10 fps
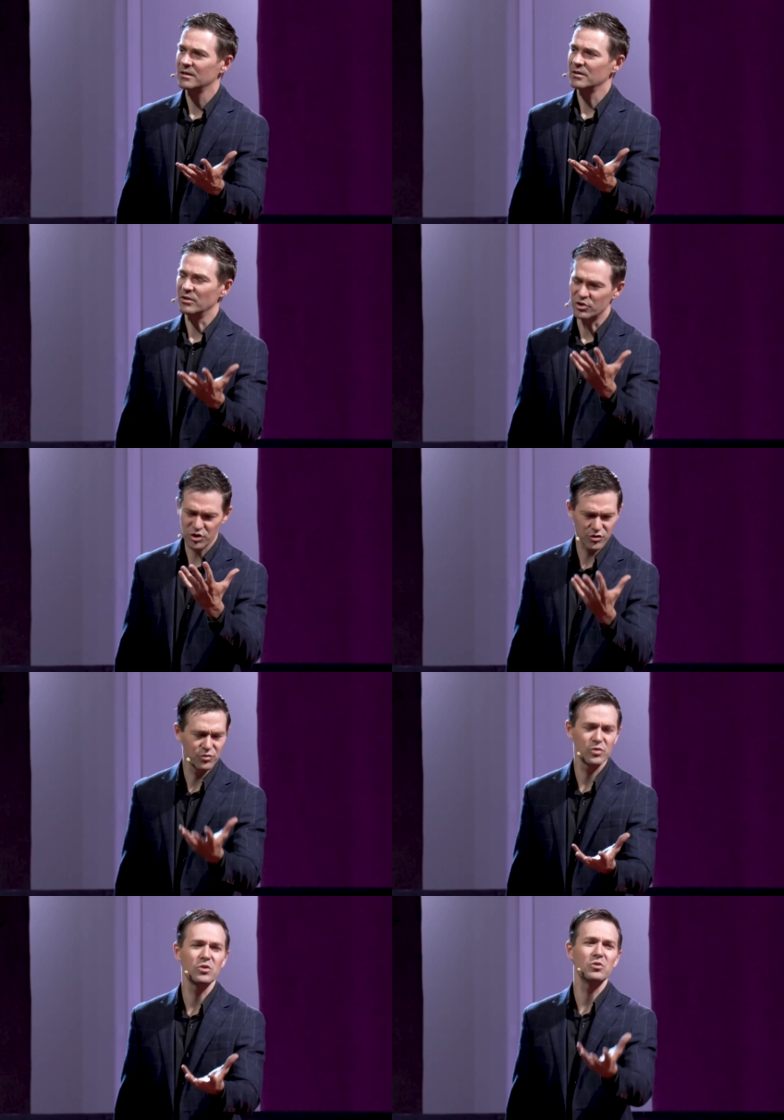the
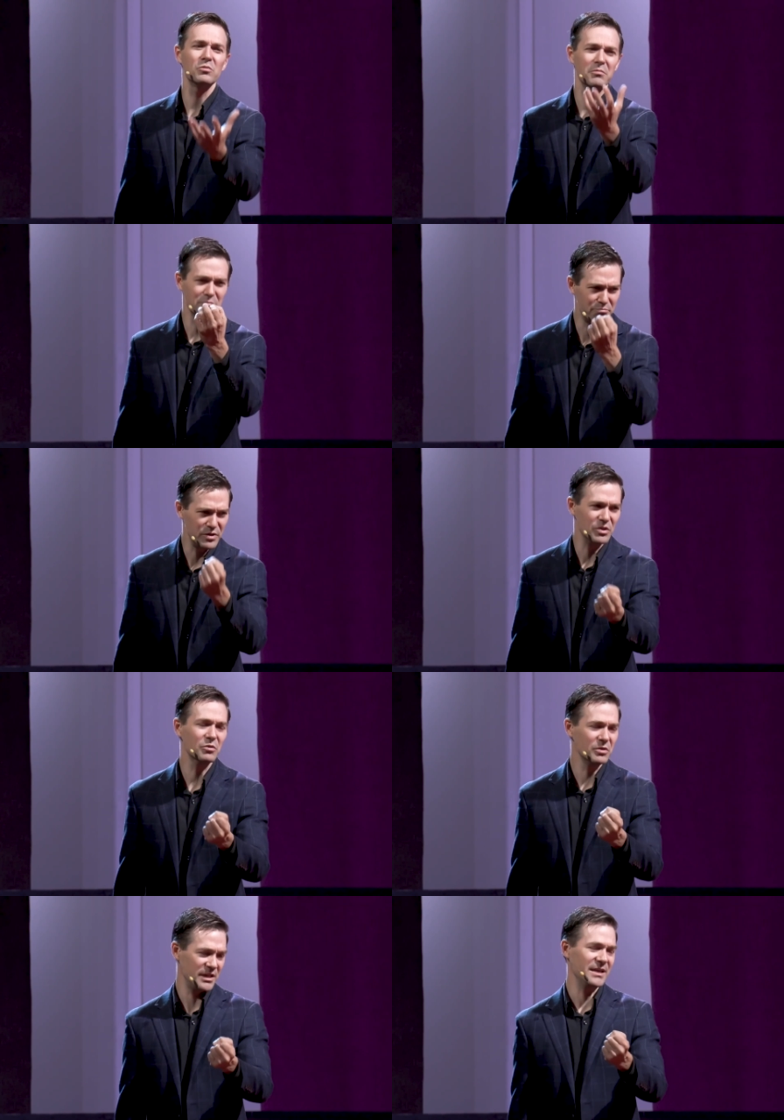true
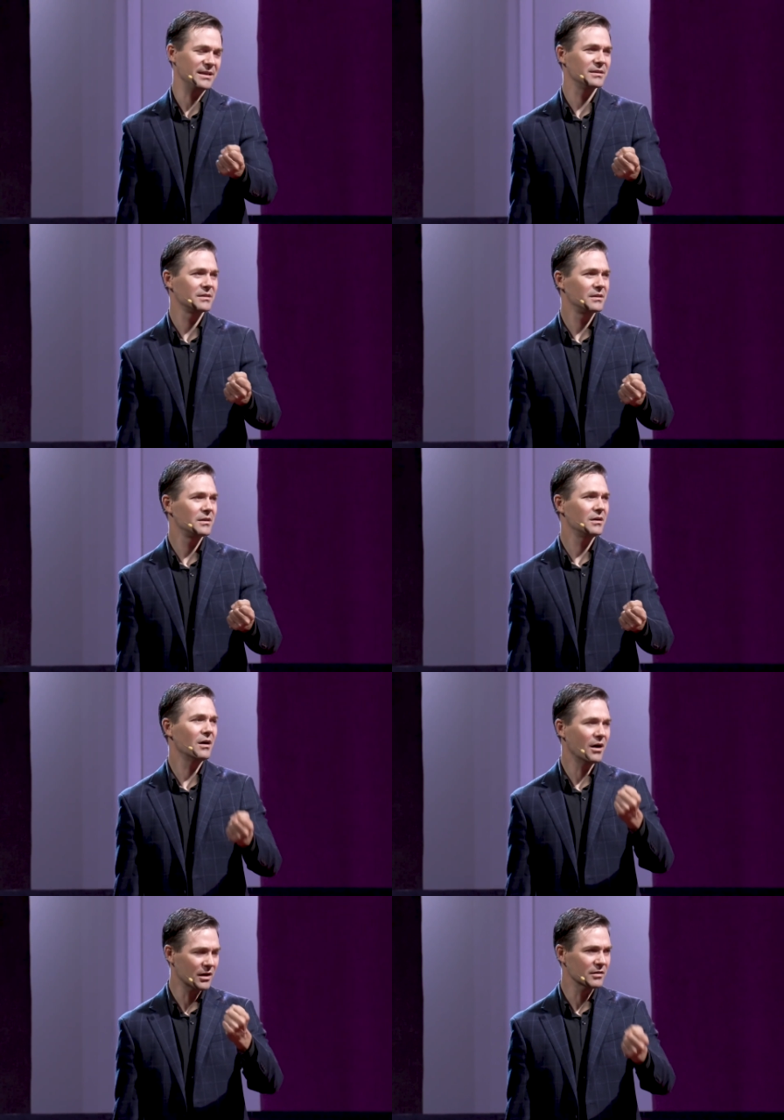beauty
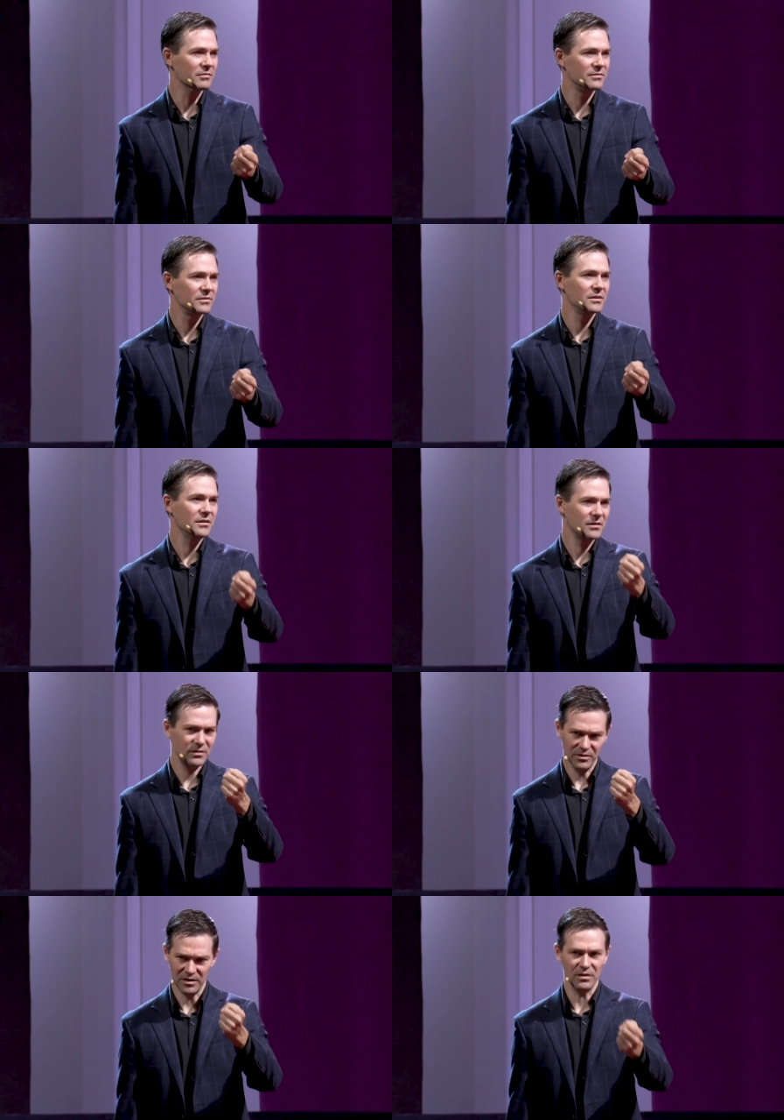of
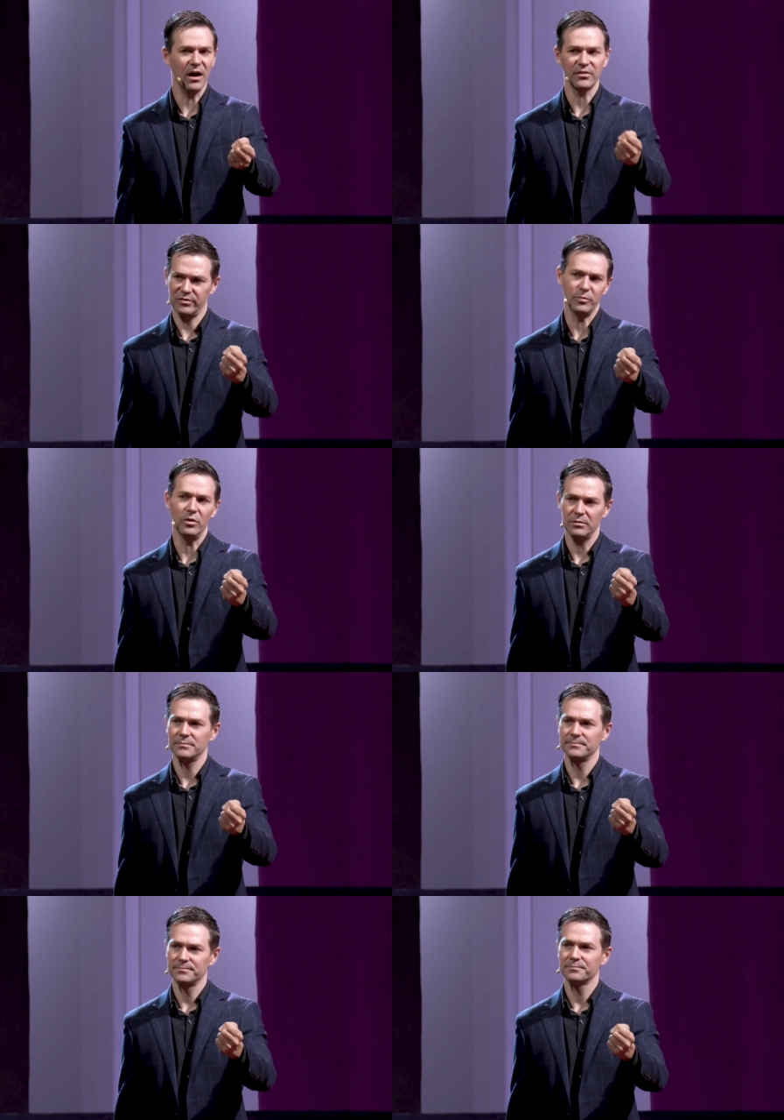the gospel.
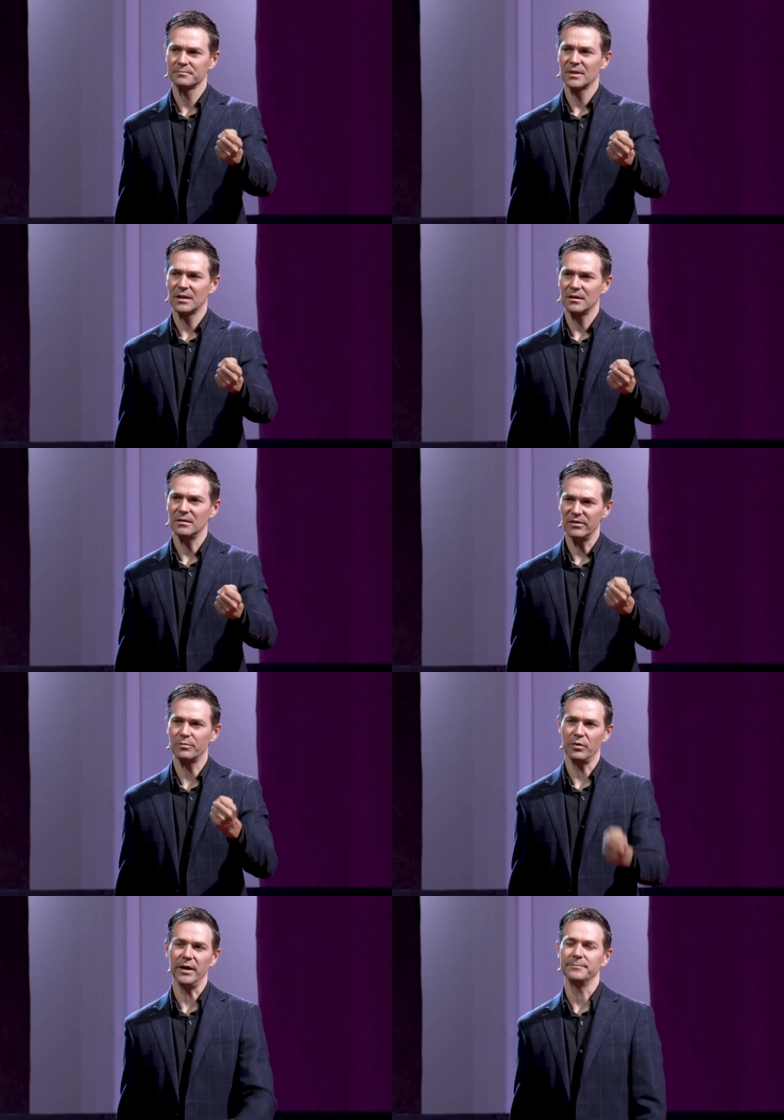Let's pray.